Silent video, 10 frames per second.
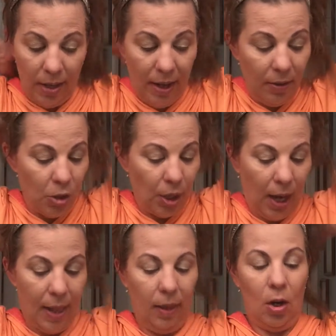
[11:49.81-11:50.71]
another trick
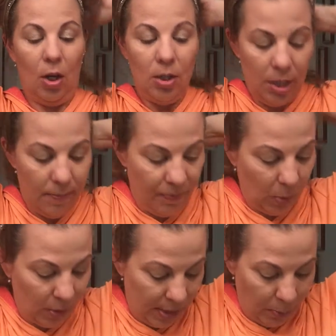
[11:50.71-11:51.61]
I learned
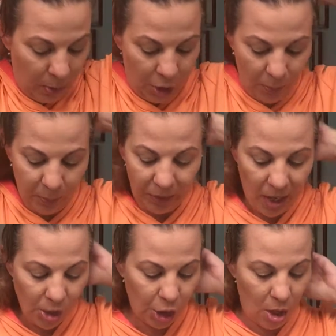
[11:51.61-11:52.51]
was to put your
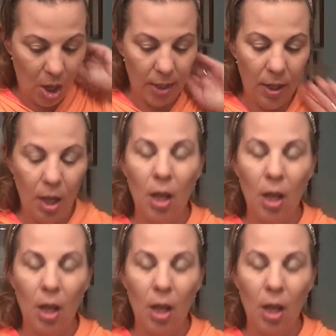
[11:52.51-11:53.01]
blush on